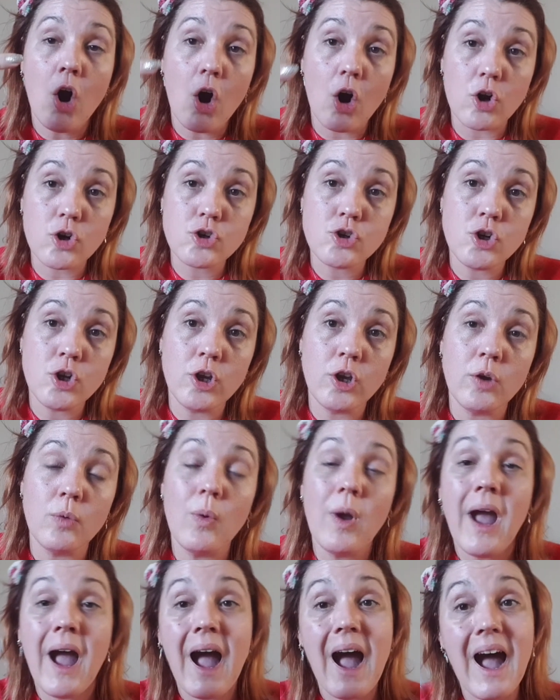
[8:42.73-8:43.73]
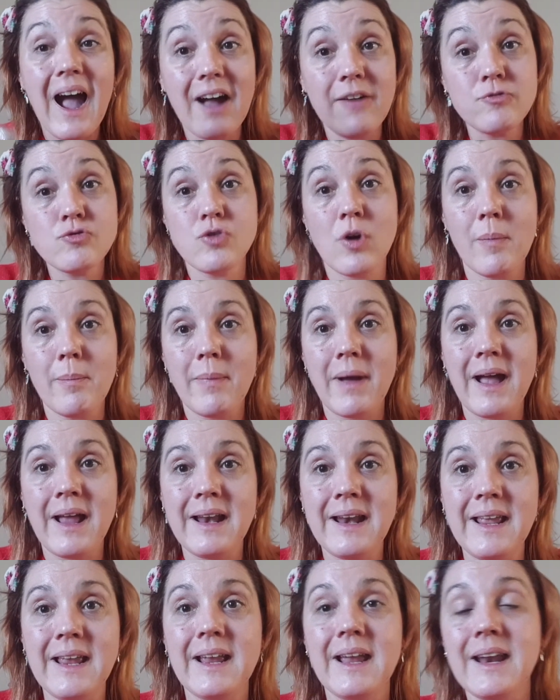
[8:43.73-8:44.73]
or two, I've dropped my
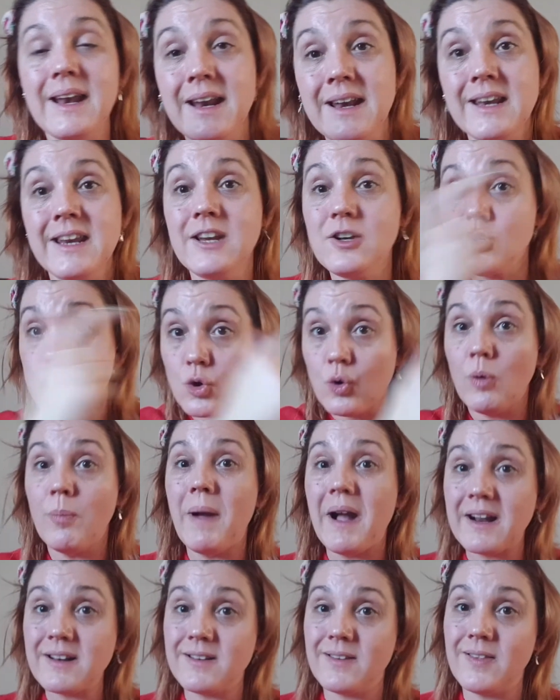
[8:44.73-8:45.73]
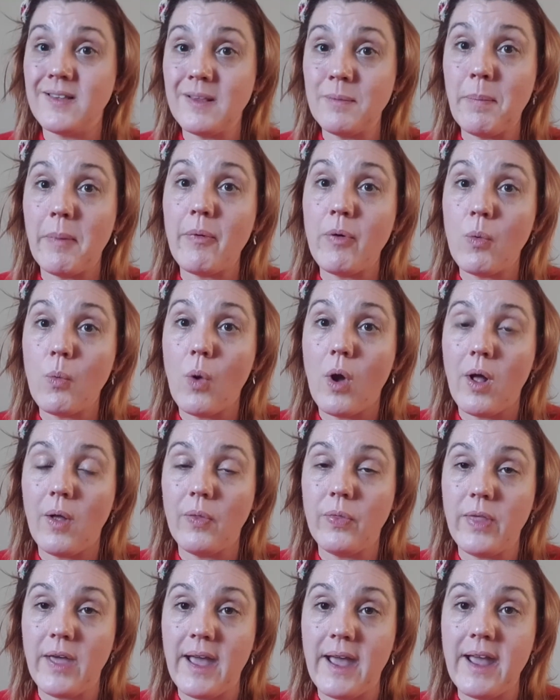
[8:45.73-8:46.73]
link and I need to go back to the spirit
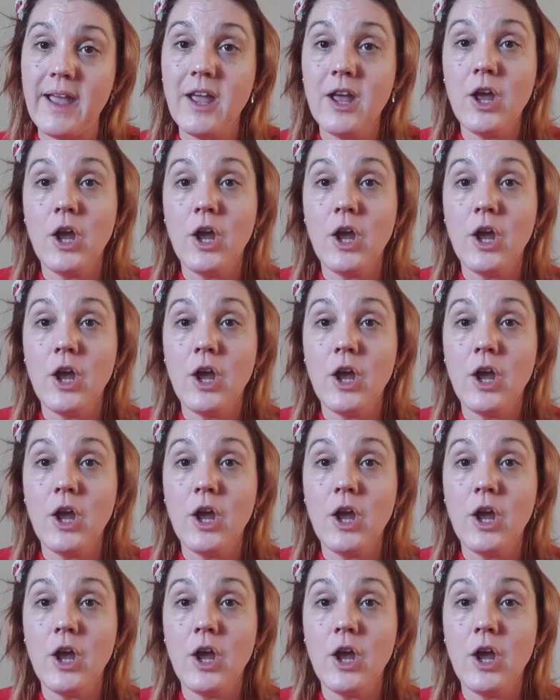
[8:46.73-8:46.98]
world there.